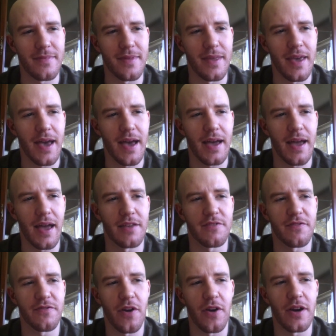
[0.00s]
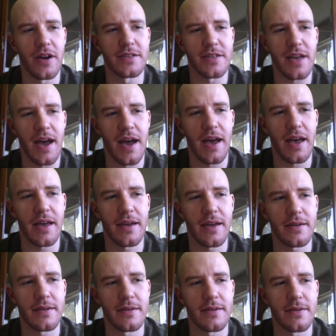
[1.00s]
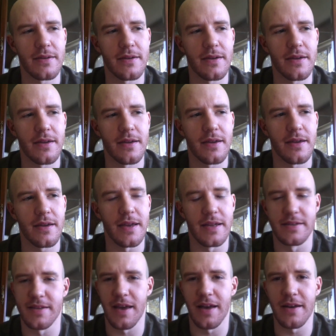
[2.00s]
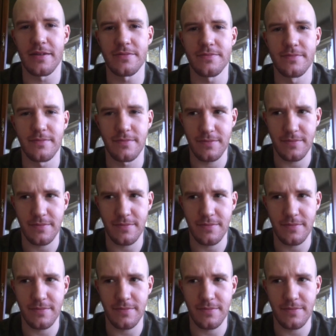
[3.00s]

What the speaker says: yeah, as far as I can tell,